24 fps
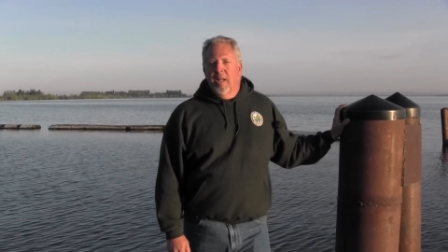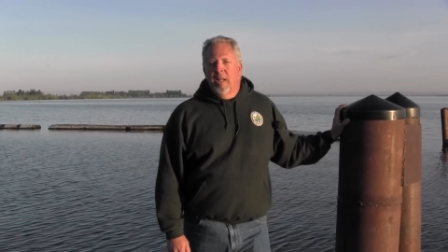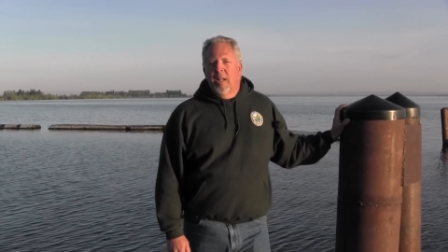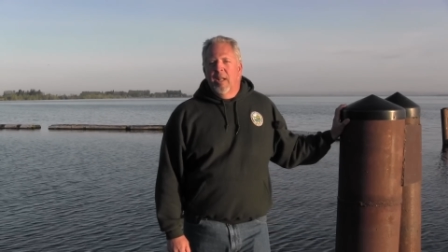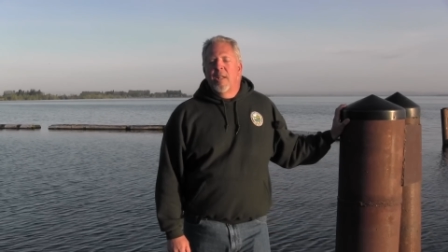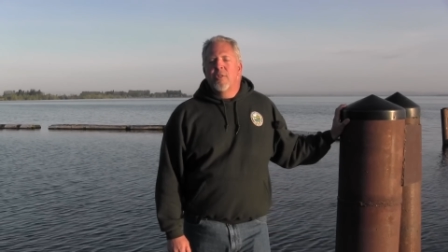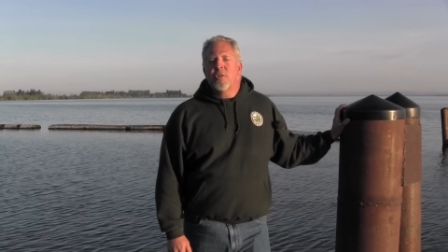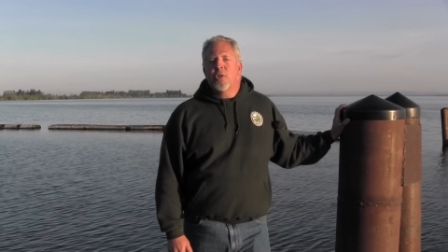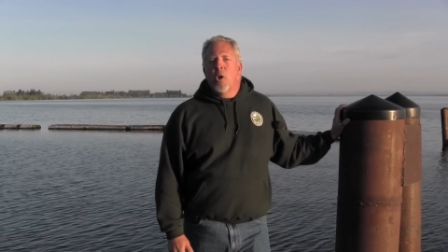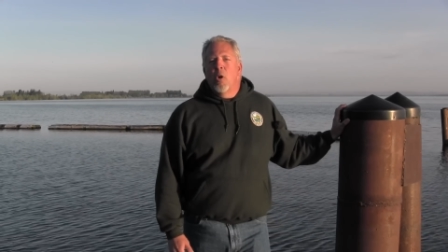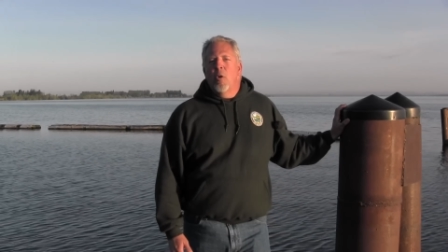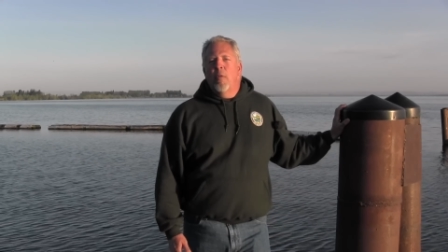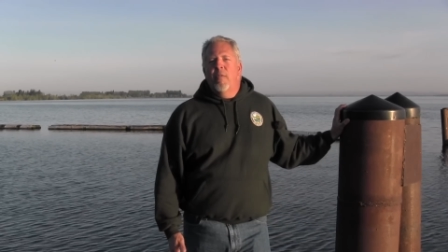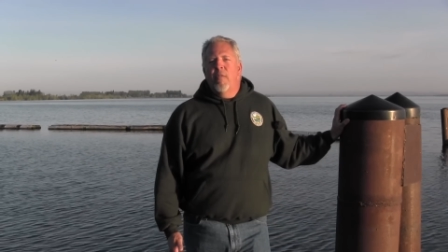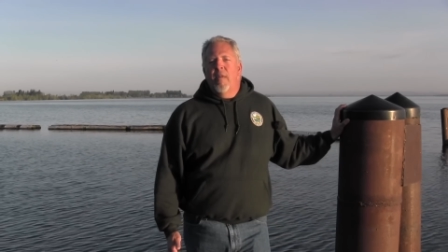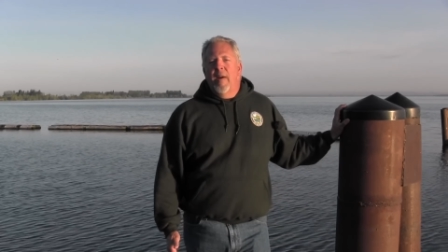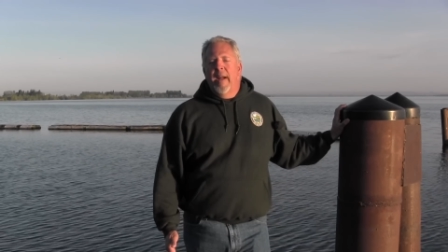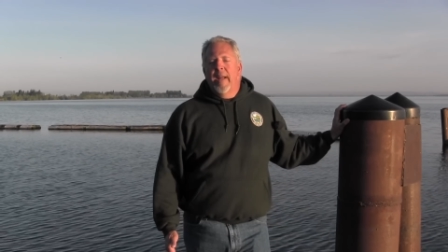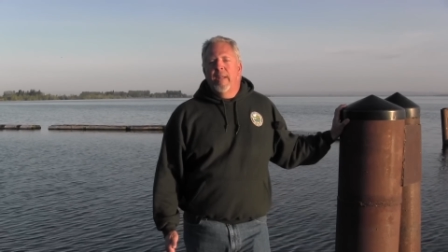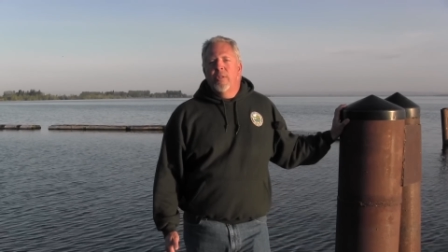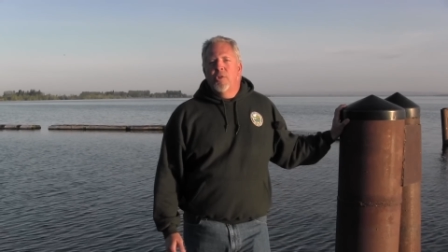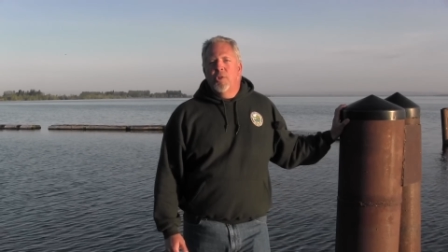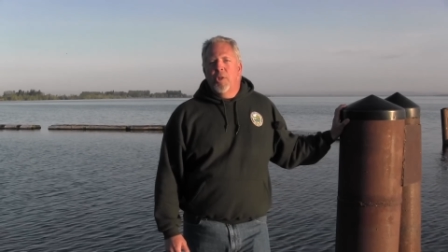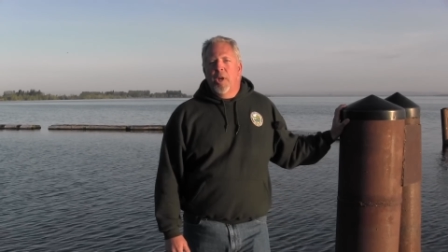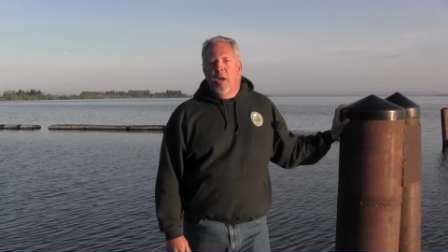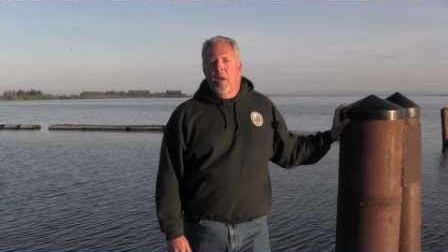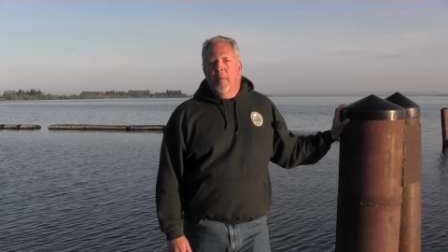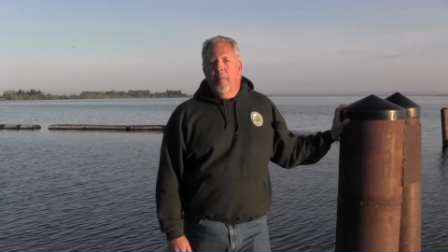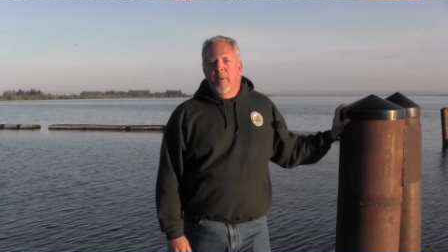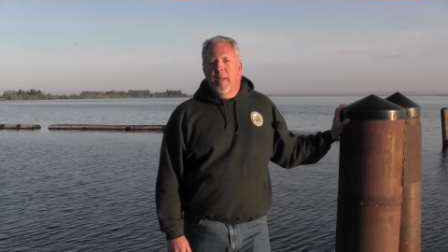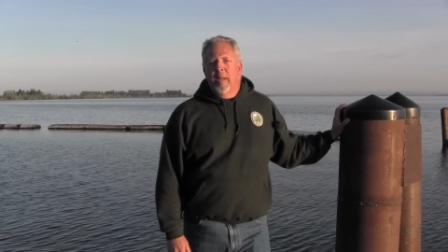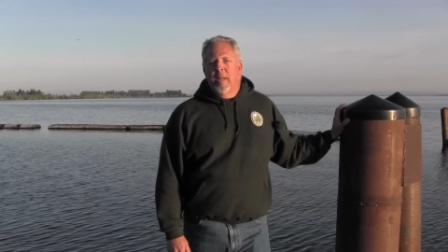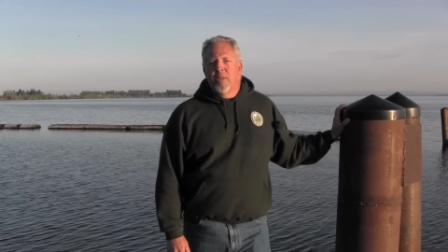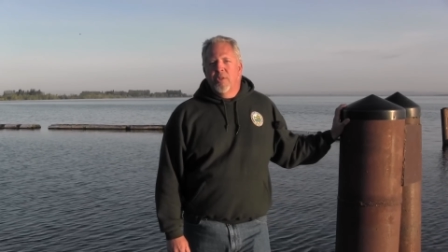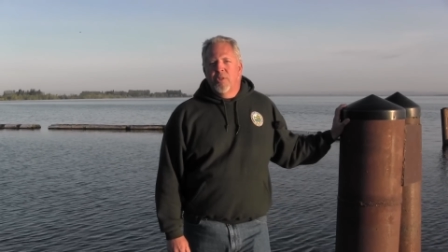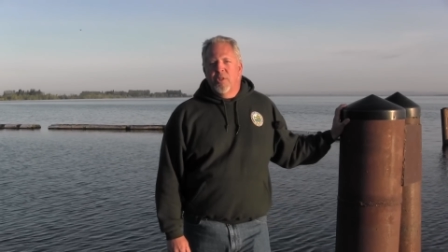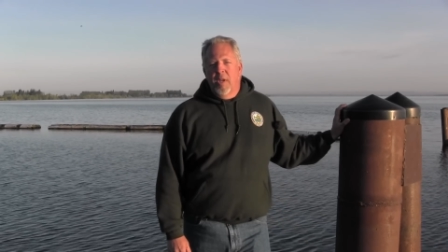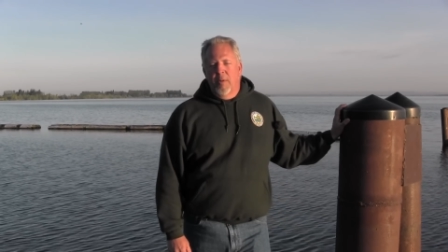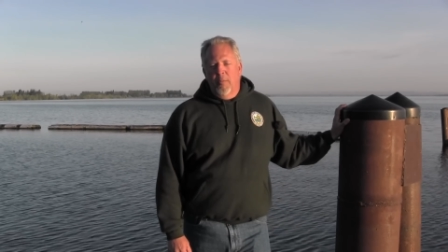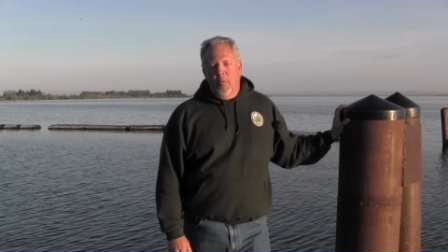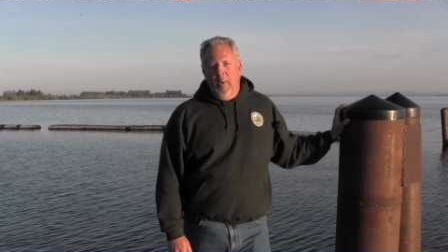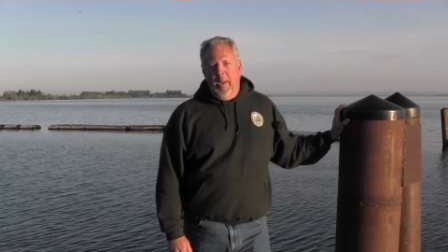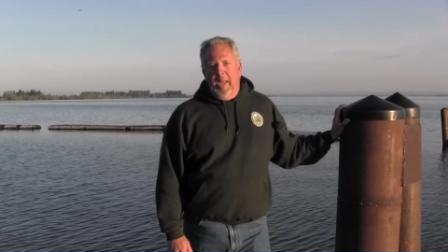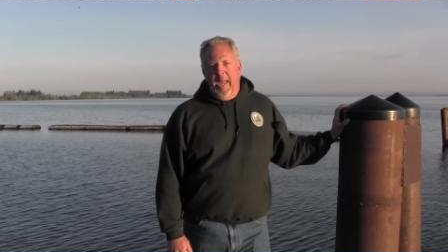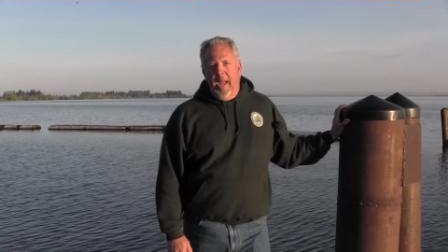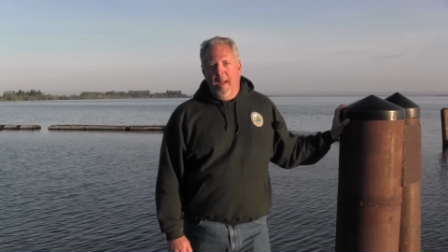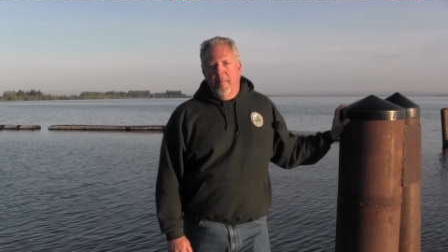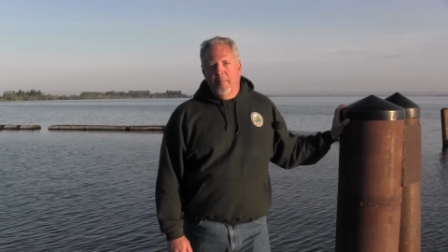Let's go find Shelby and see if
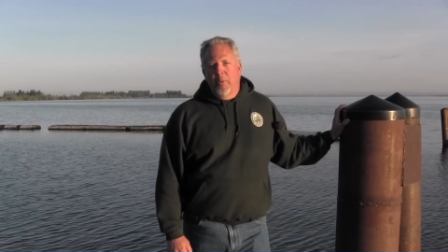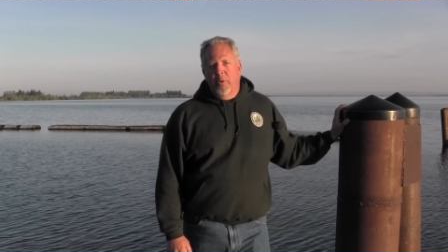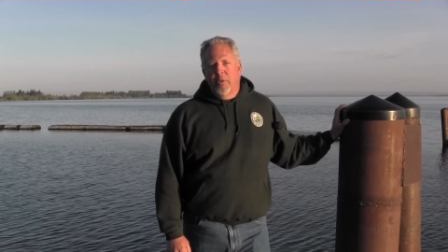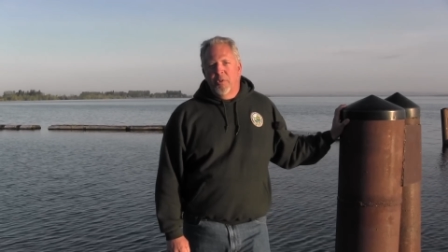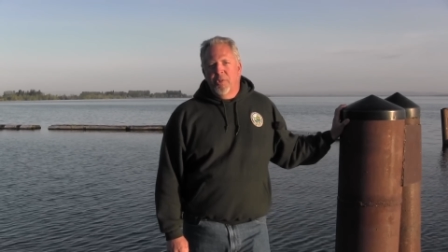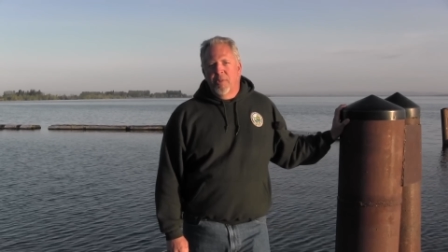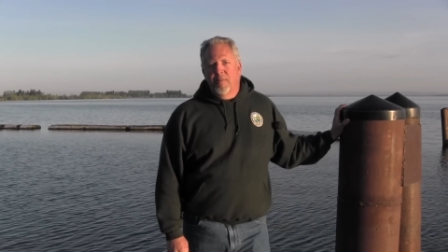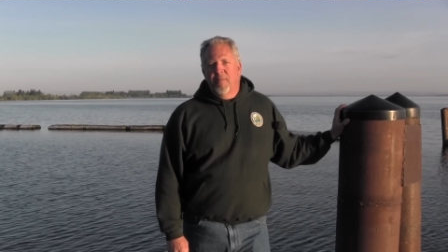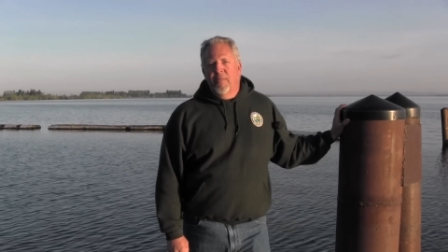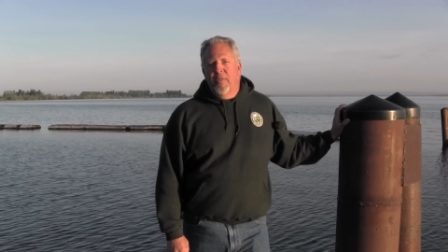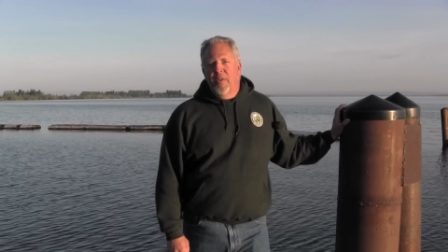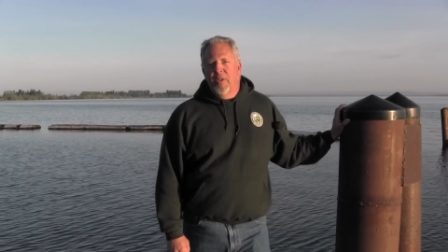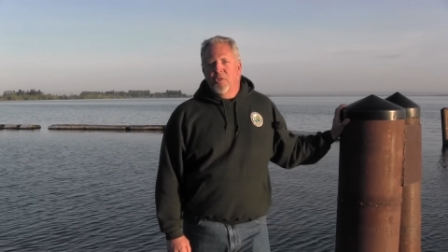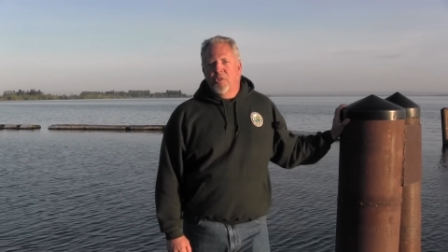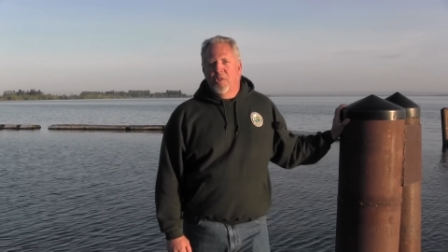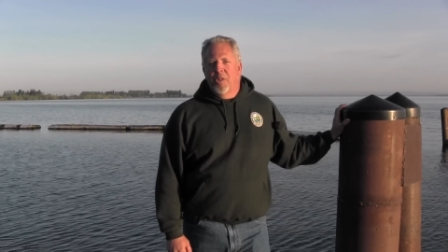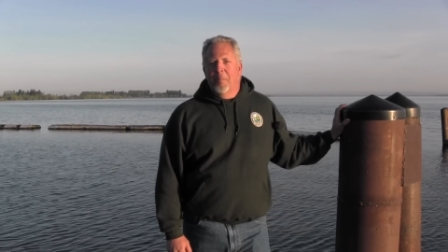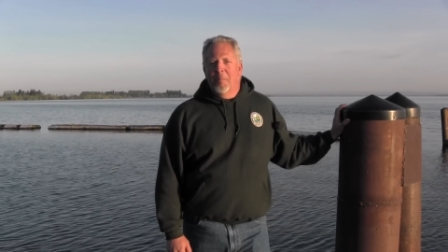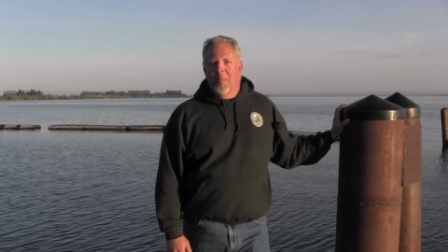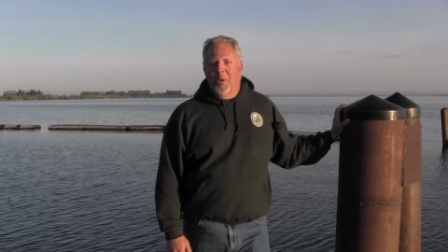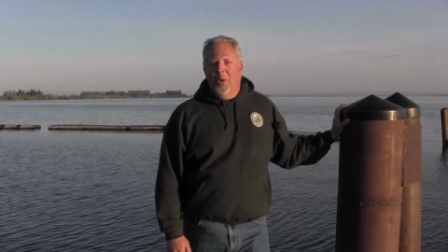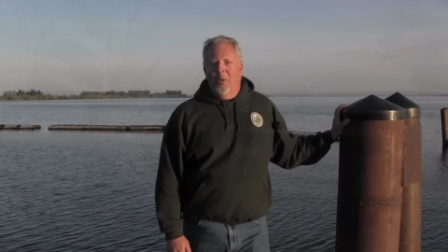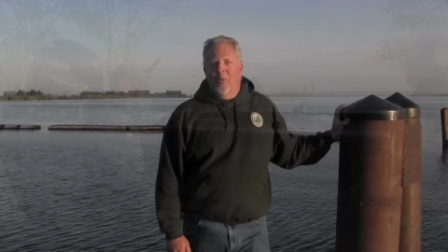we can't put some fish in the